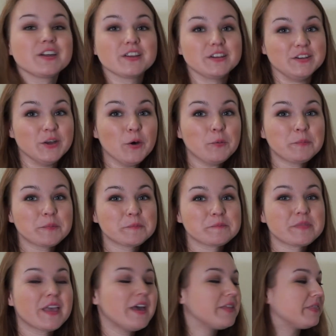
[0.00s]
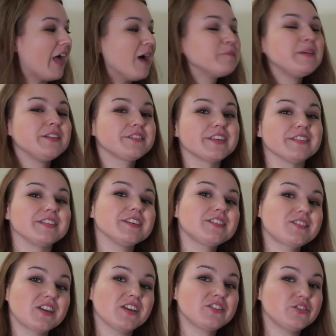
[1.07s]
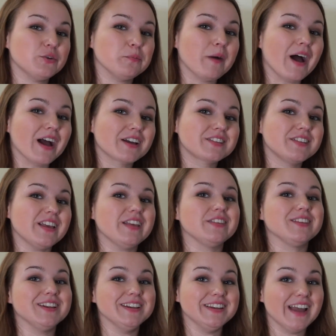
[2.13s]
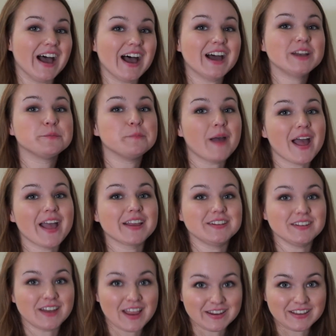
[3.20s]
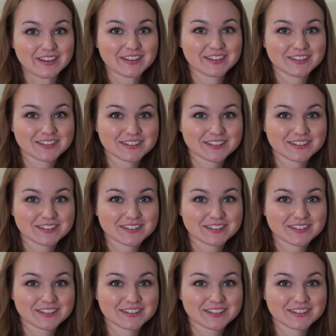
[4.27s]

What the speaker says: Nope. That means that this tissue box is non-magnetic.